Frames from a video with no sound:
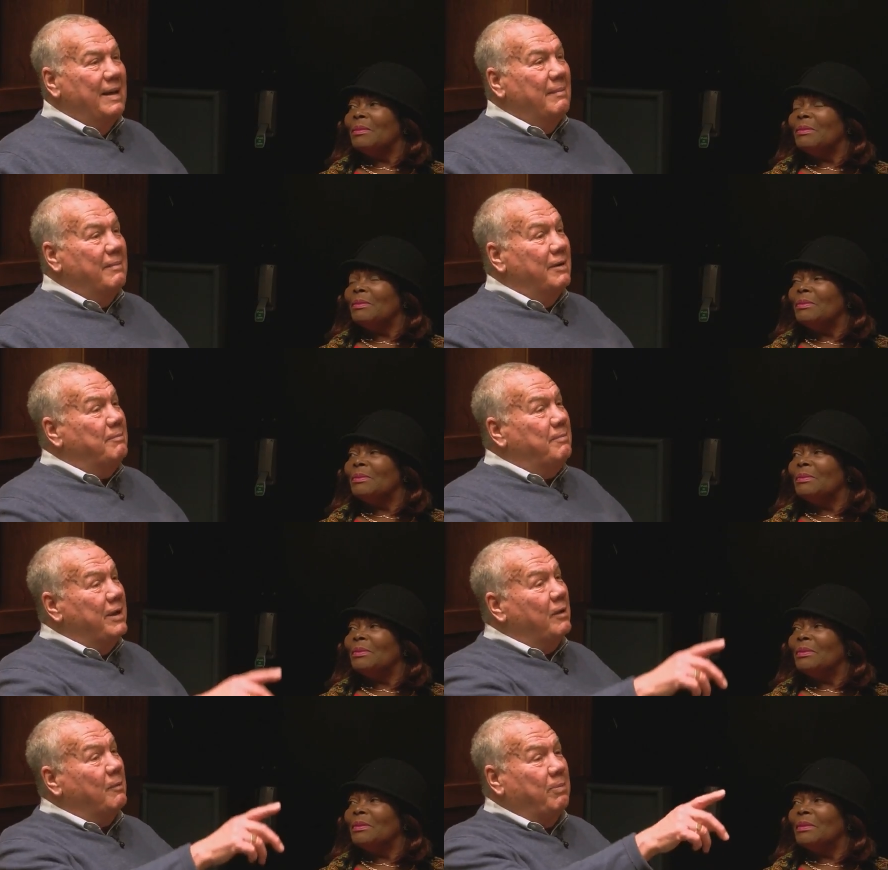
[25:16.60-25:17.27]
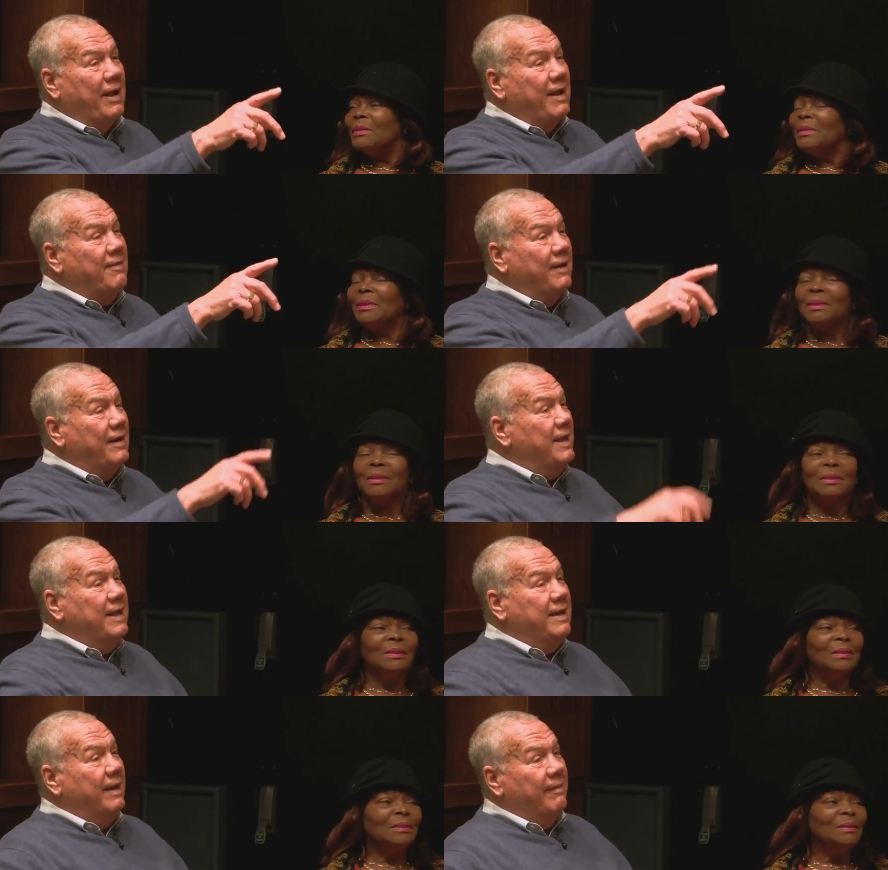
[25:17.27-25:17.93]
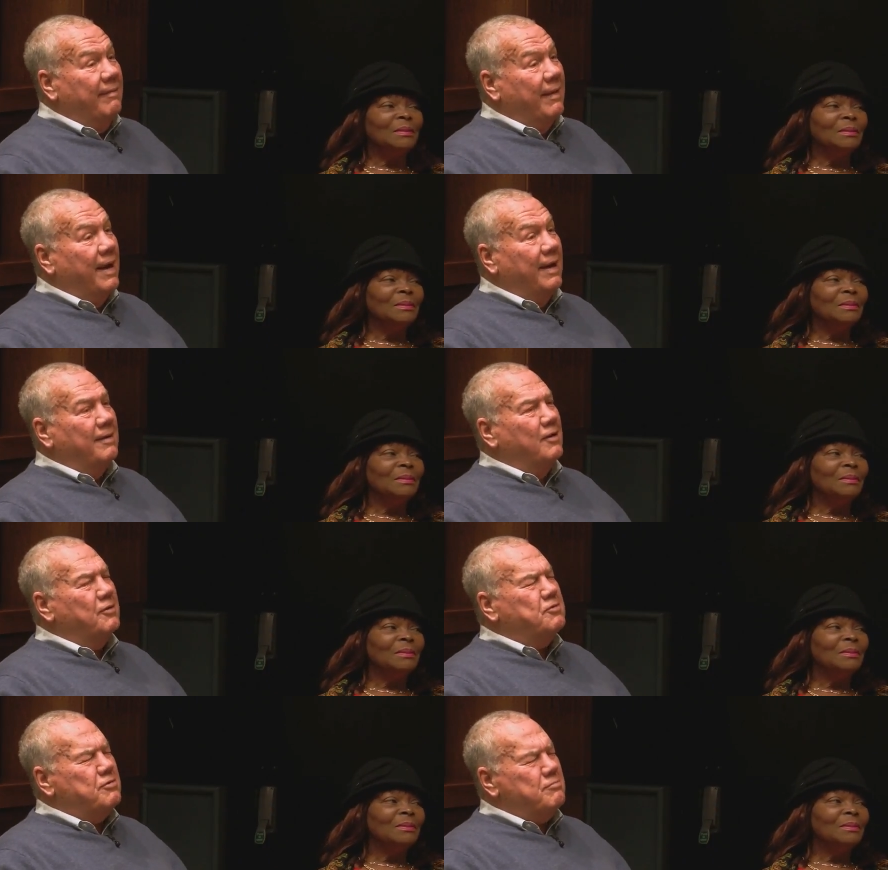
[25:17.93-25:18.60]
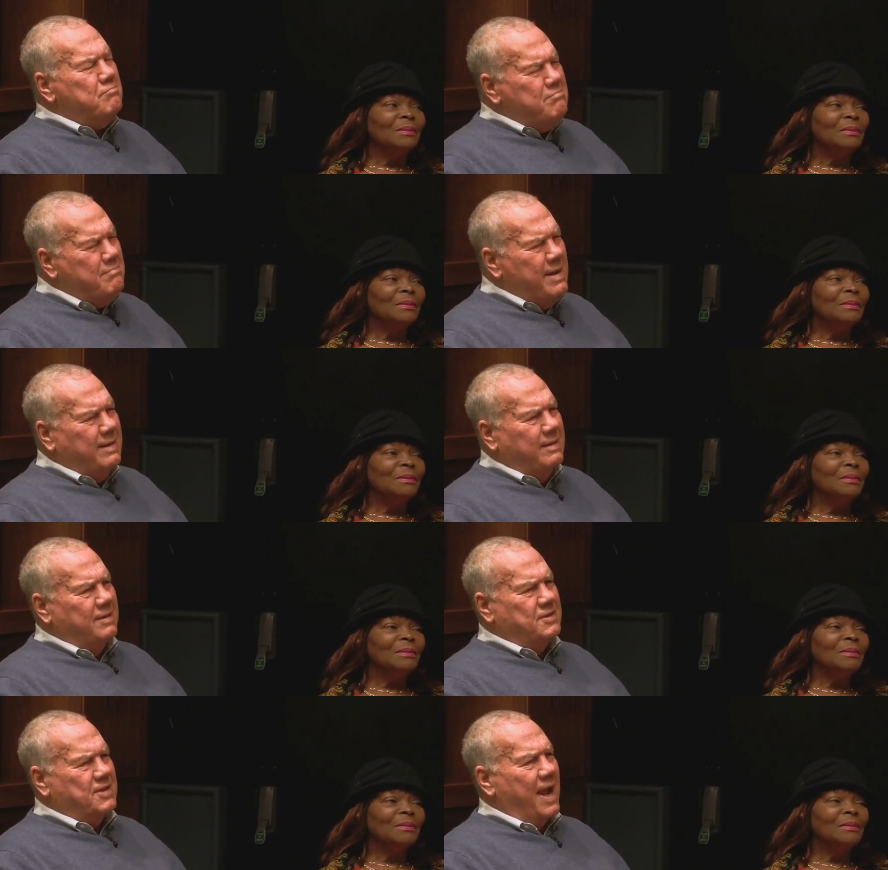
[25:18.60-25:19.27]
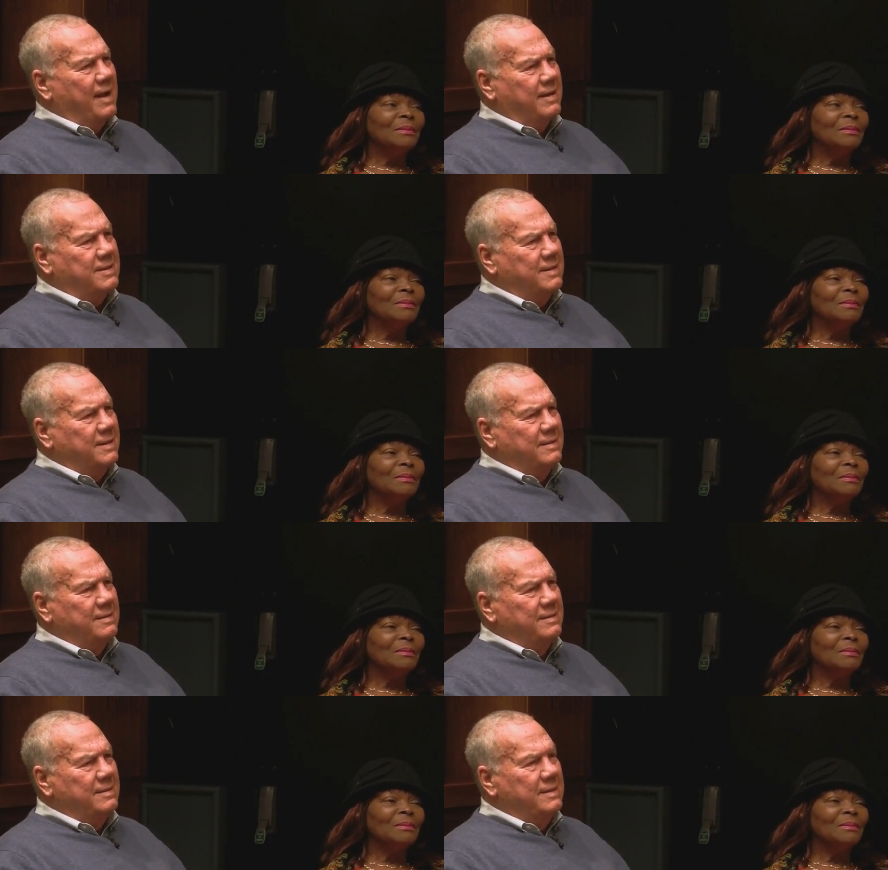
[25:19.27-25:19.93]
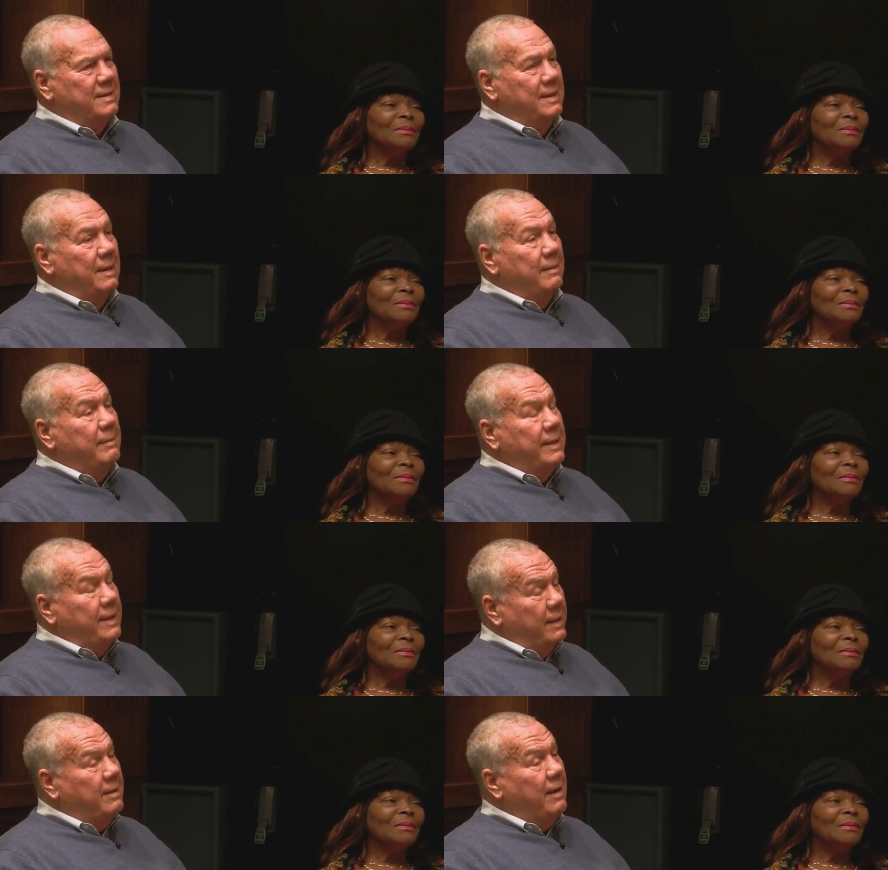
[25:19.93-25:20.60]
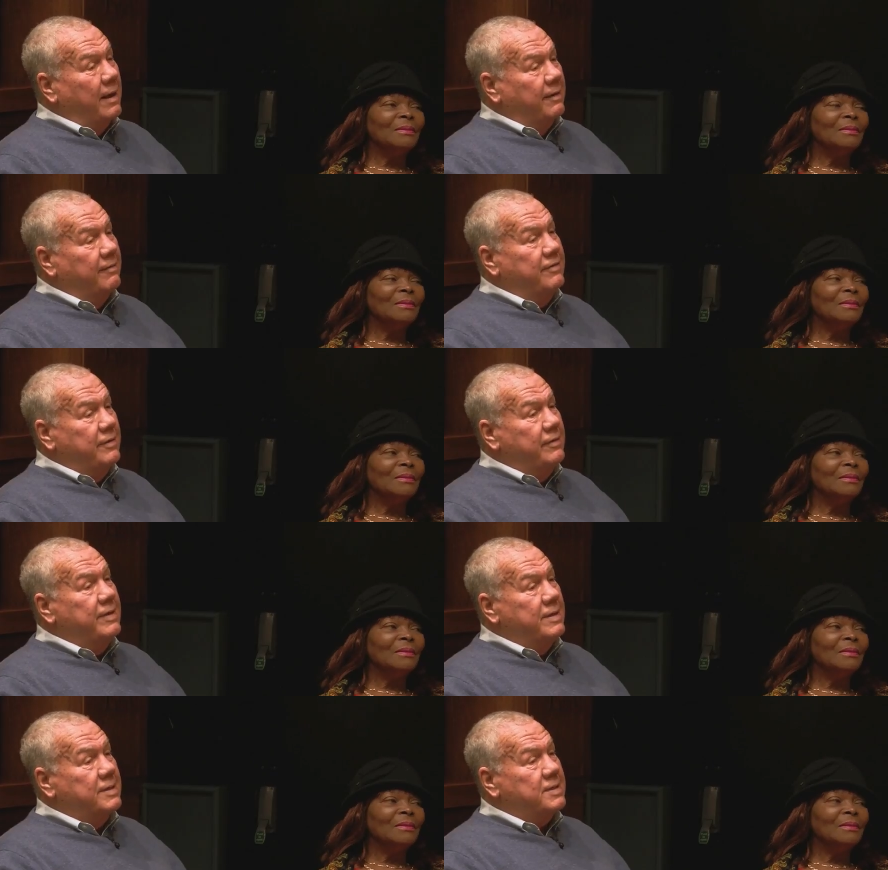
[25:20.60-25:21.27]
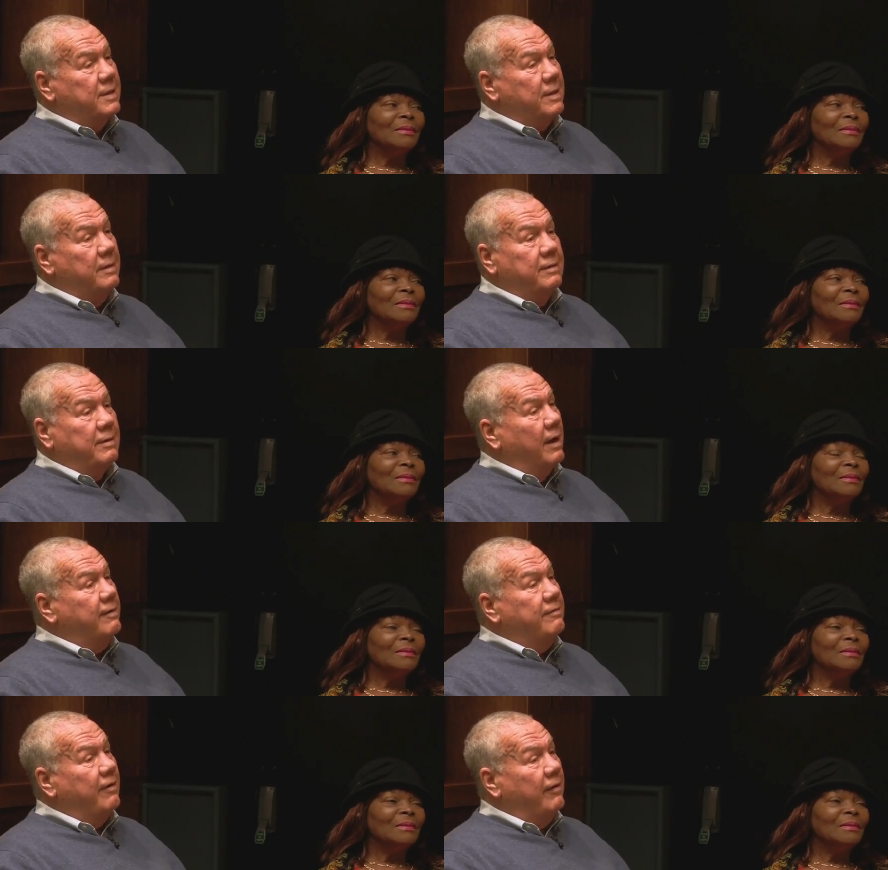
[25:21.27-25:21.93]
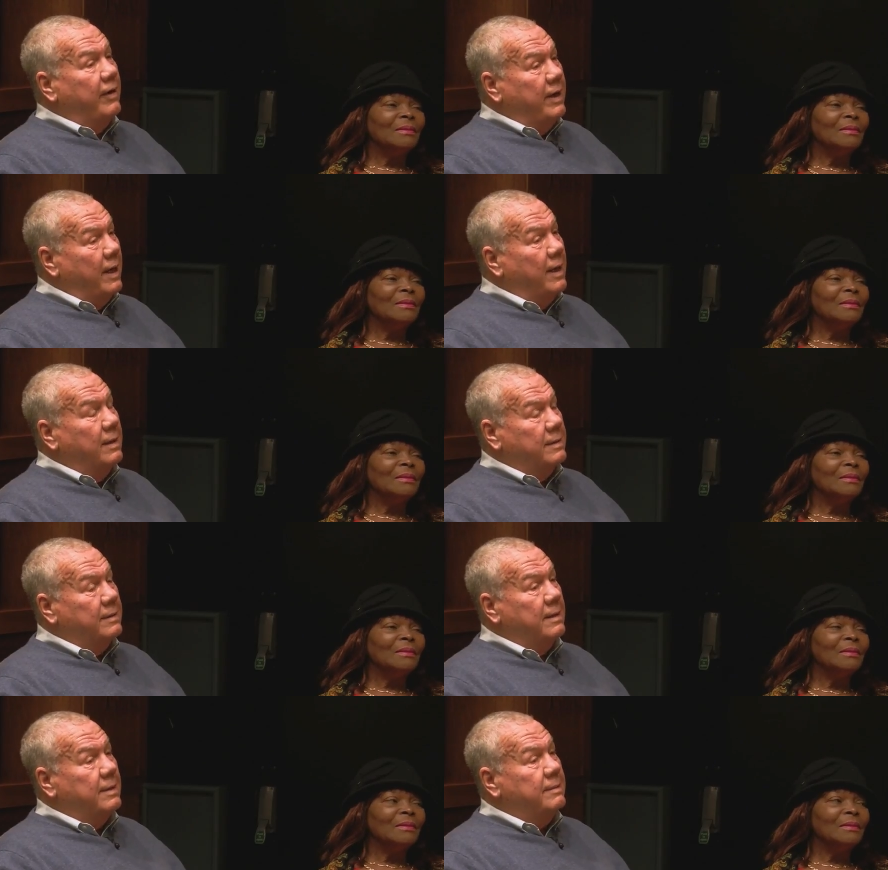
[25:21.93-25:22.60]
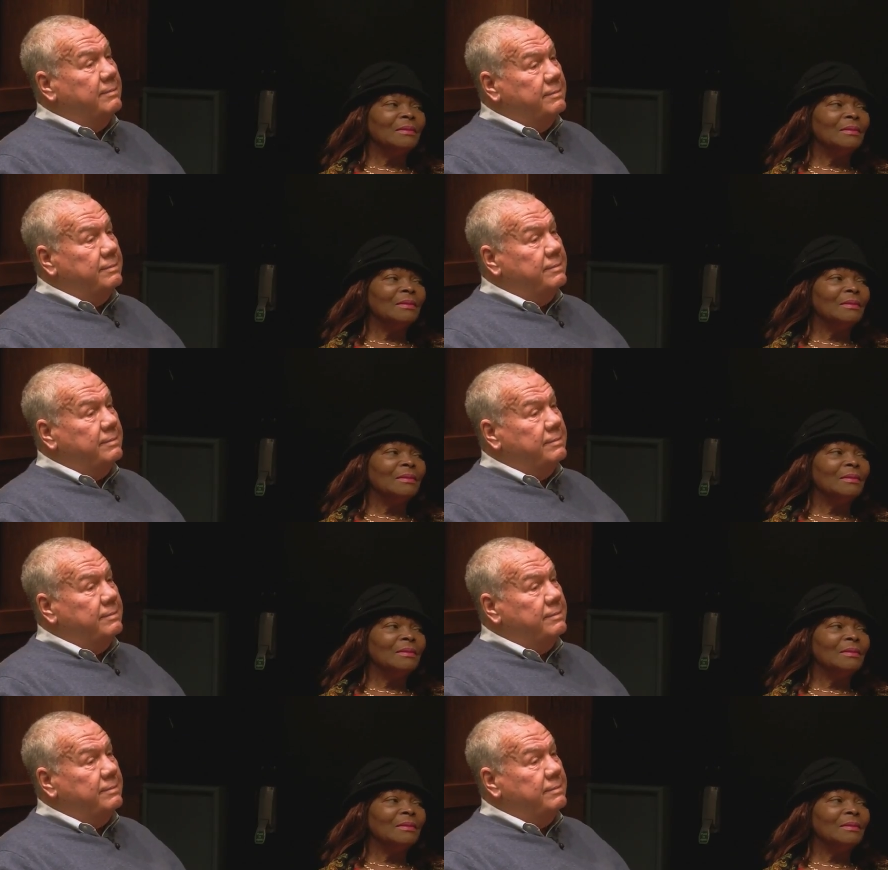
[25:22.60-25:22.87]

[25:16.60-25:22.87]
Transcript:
Speaker 1: but Bill played the lead in that, a tremendous actor. But he died a few years ago. Died very young. Died